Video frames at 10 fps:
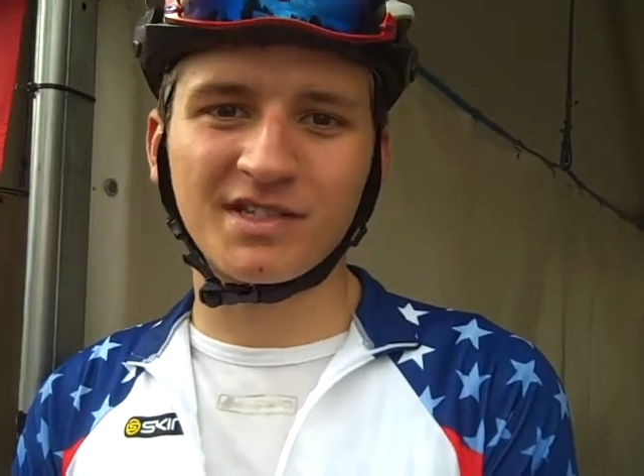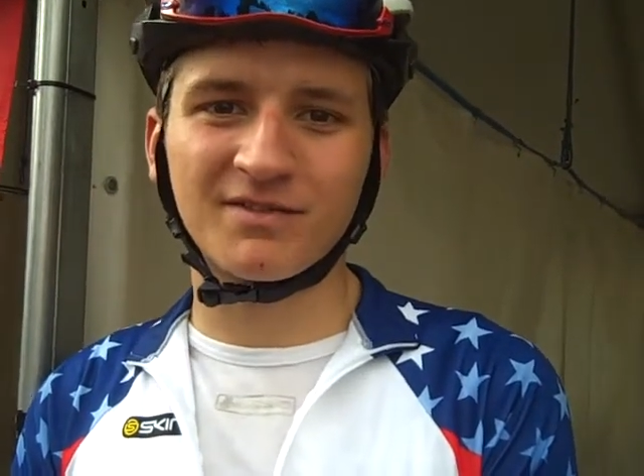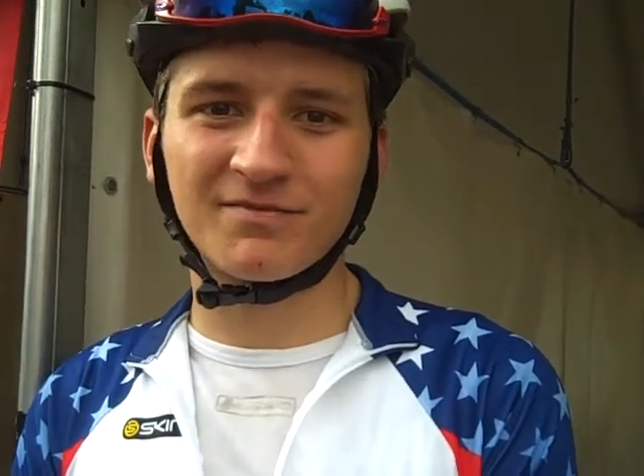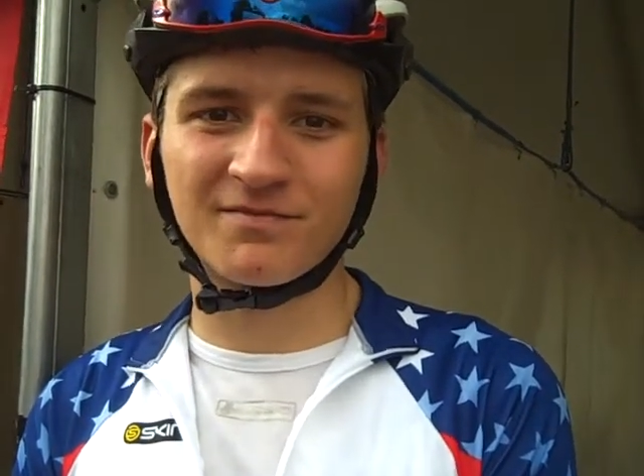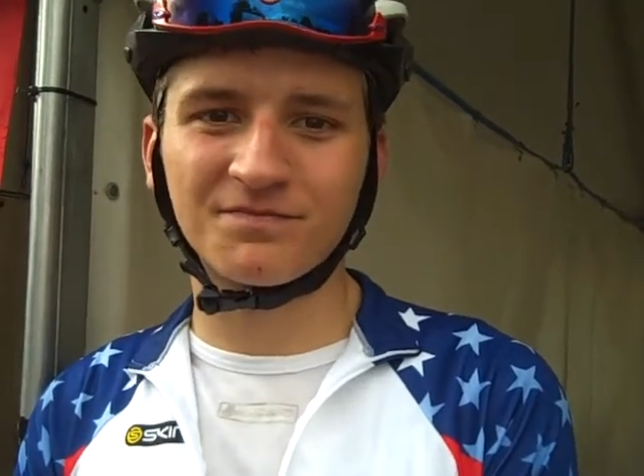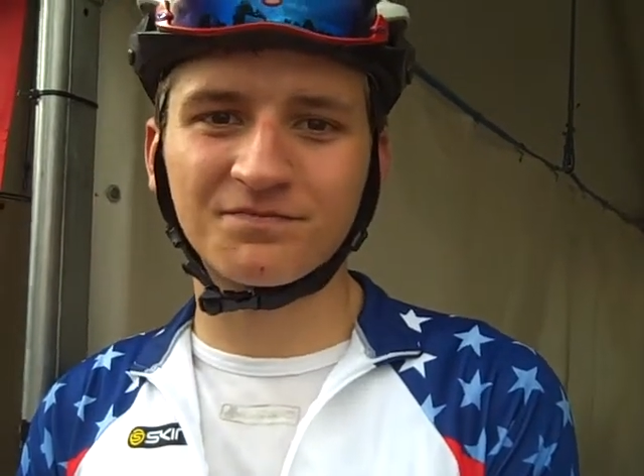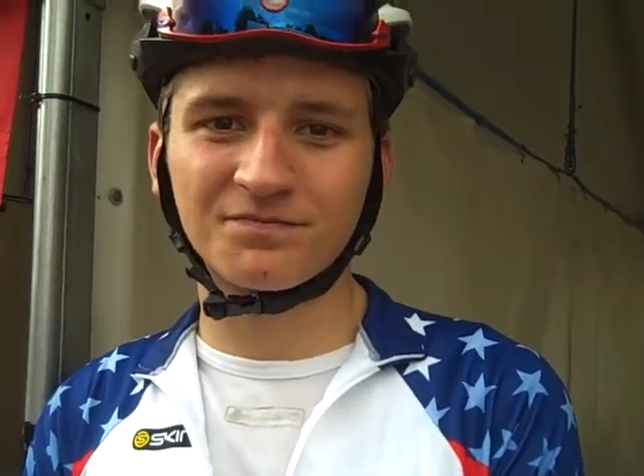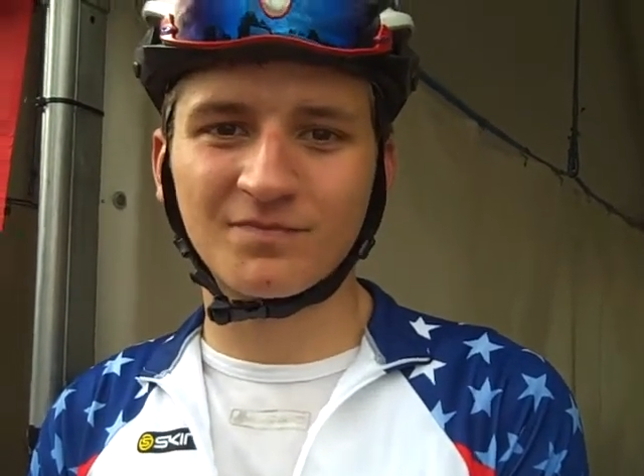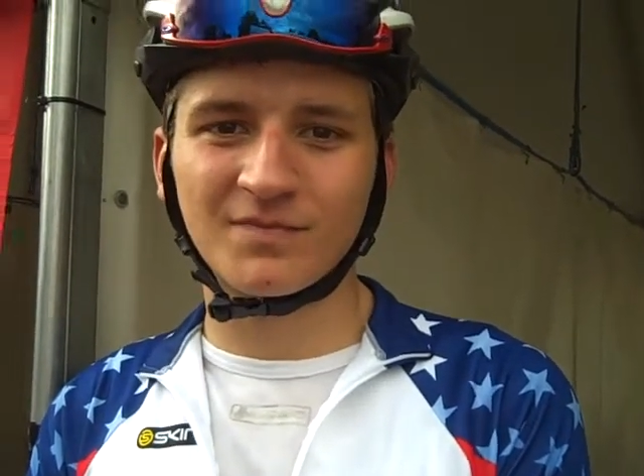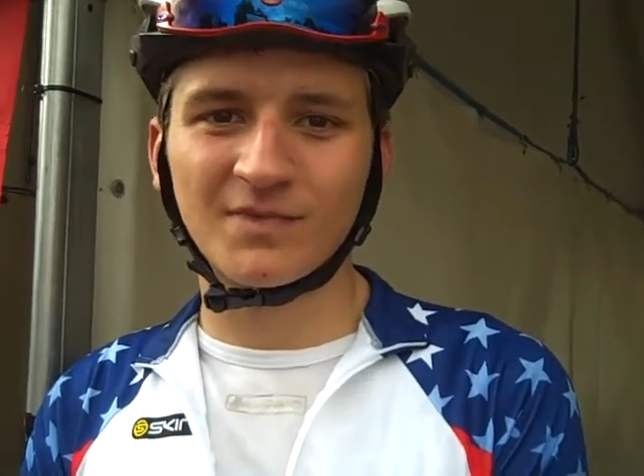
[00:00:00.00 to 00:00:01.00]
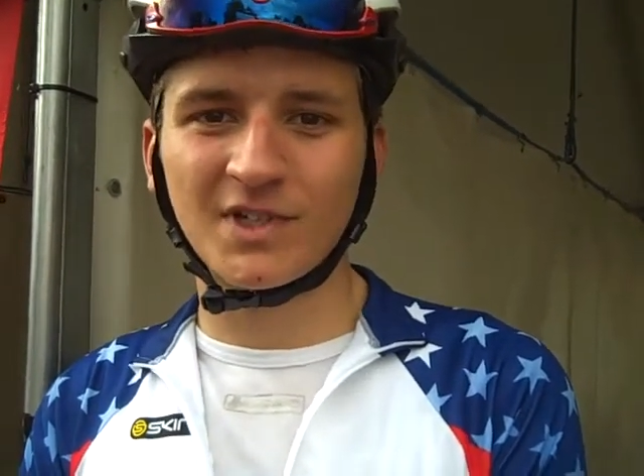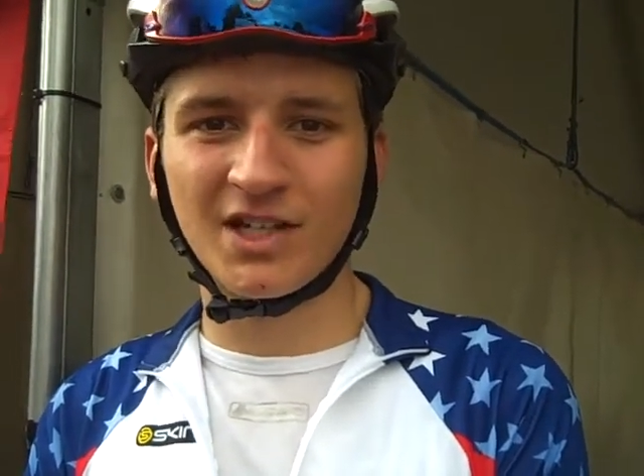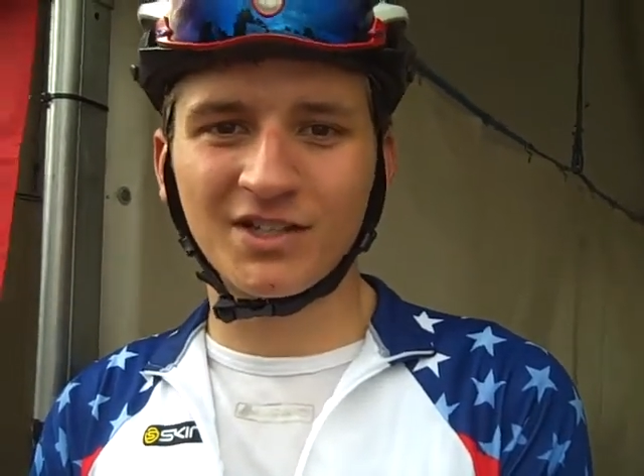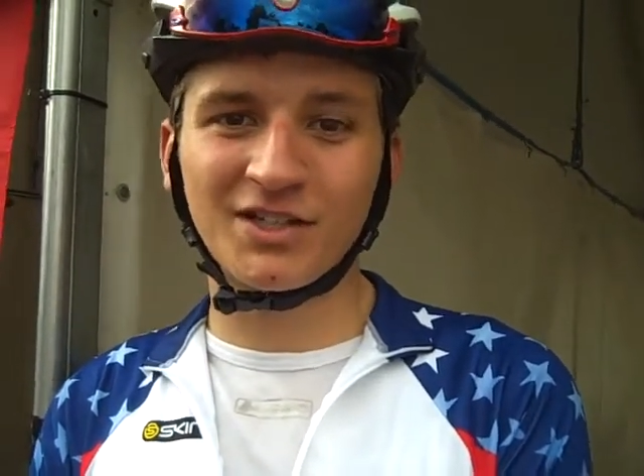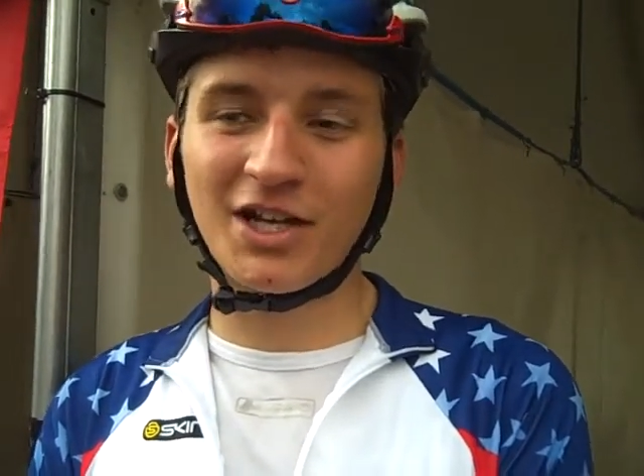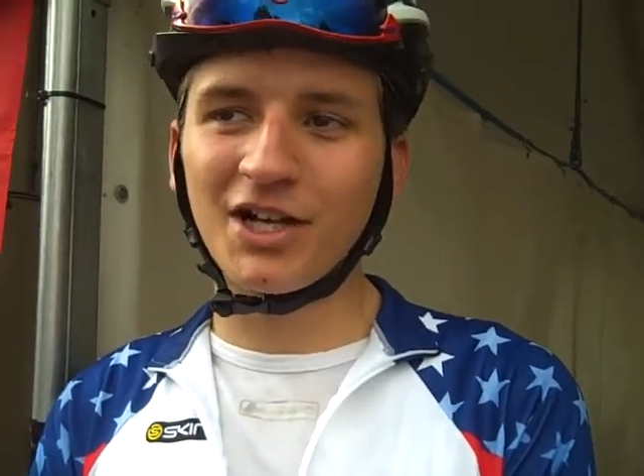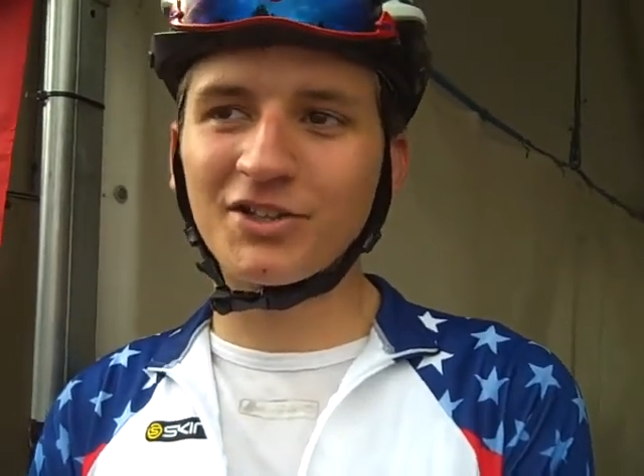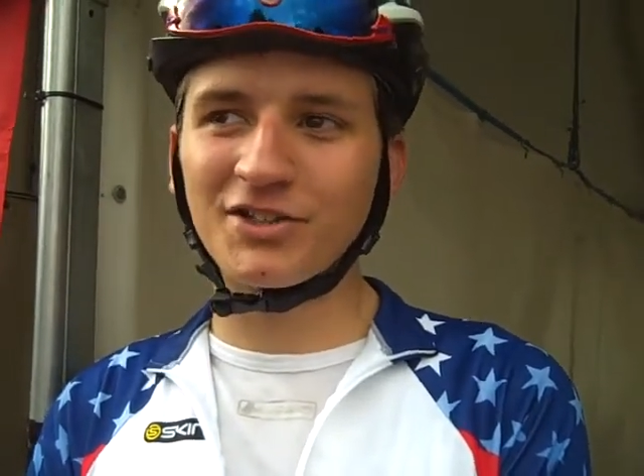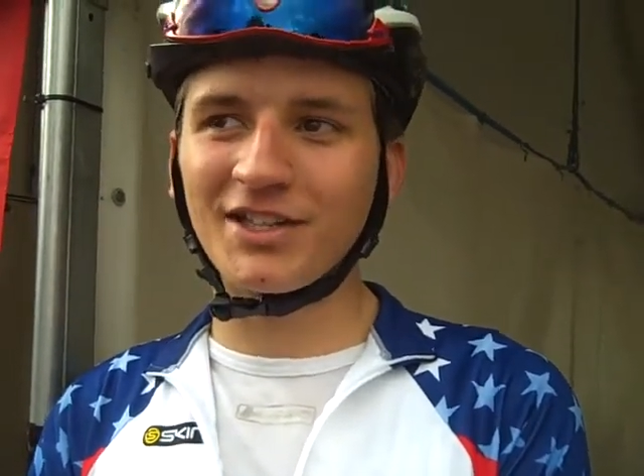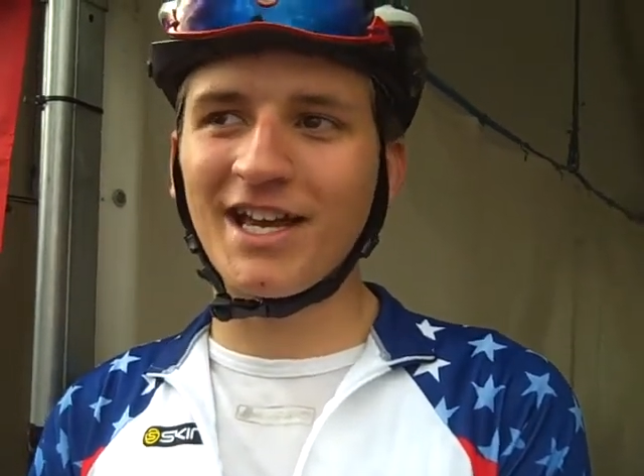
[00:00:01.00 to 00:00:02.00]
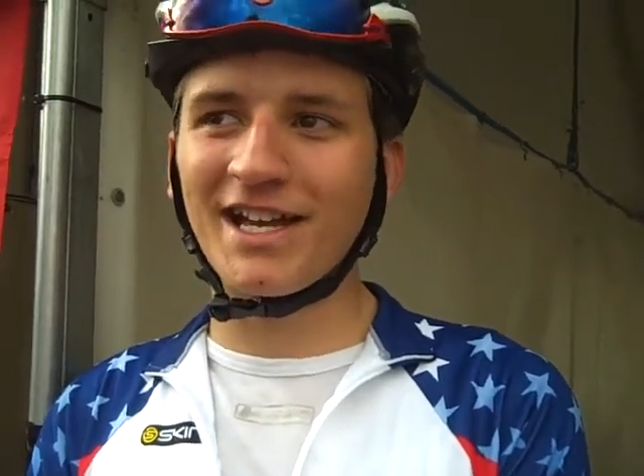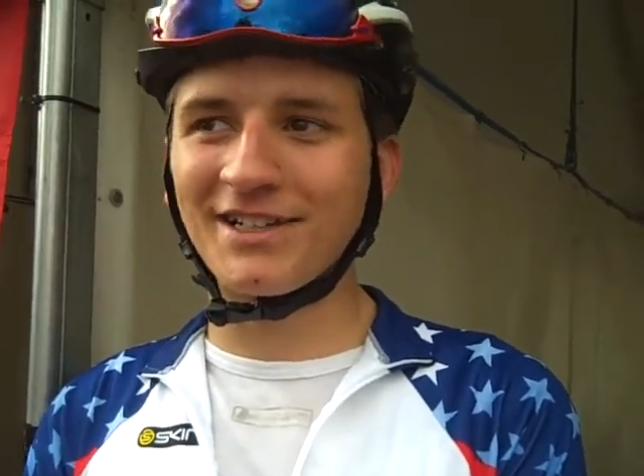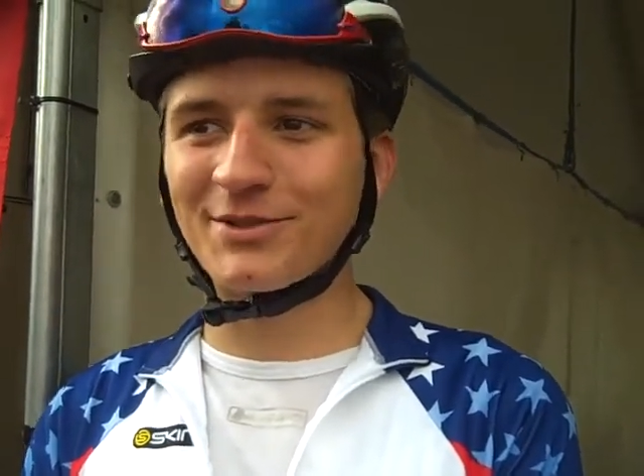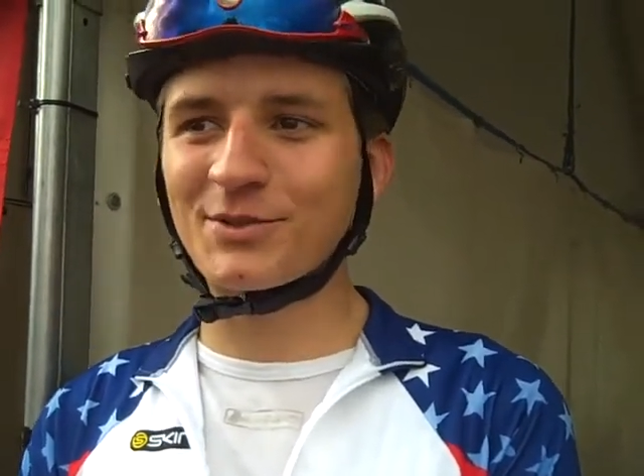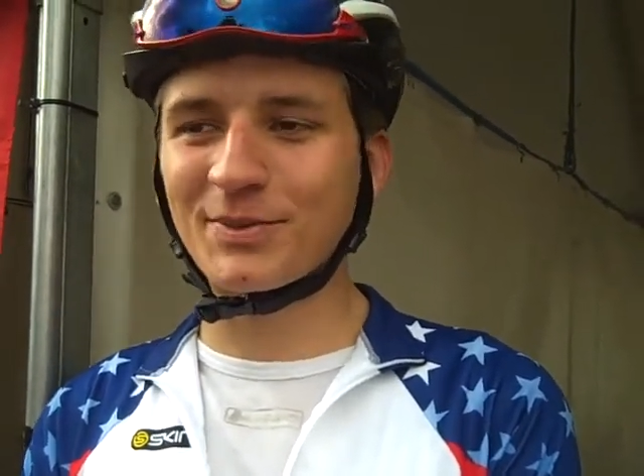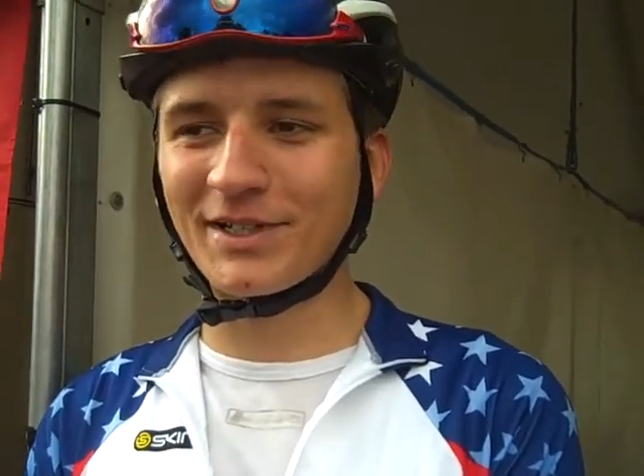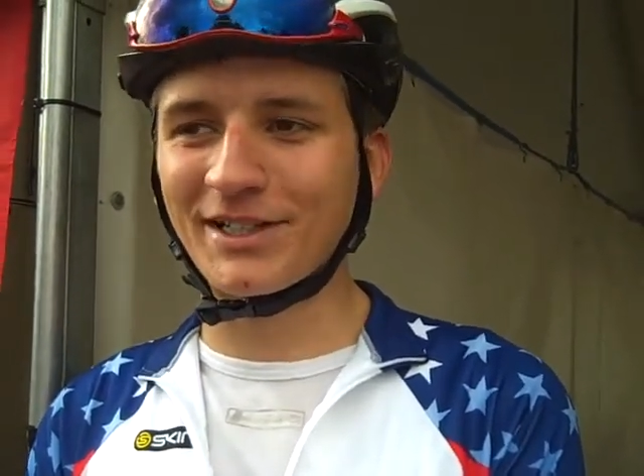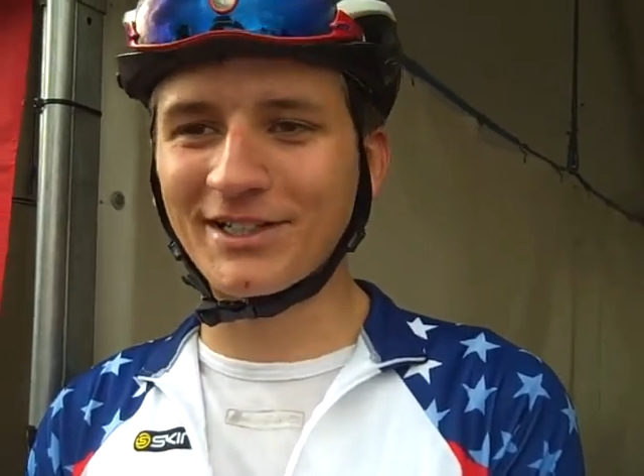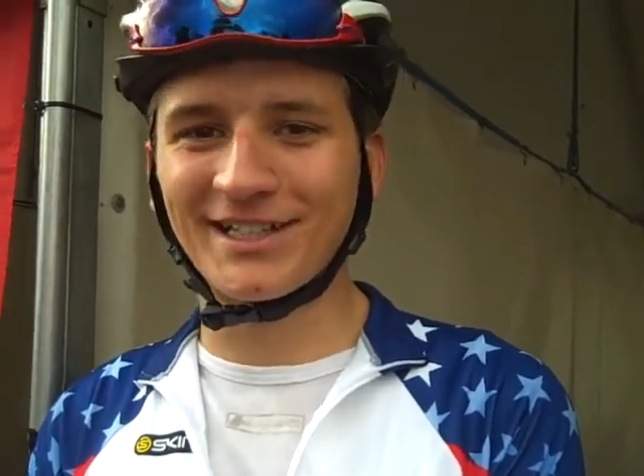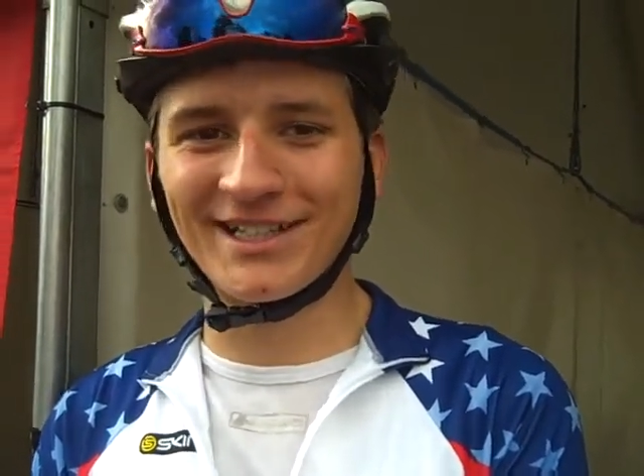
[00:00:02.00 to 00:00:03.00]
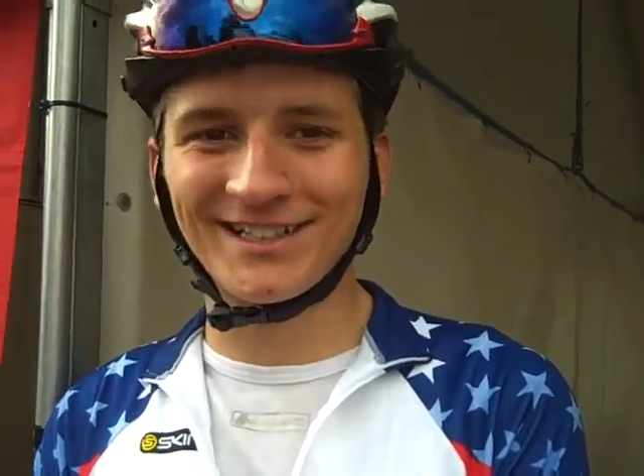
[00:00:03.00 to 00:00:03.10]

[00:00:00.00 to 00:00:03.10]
And other than that, it was pretty good.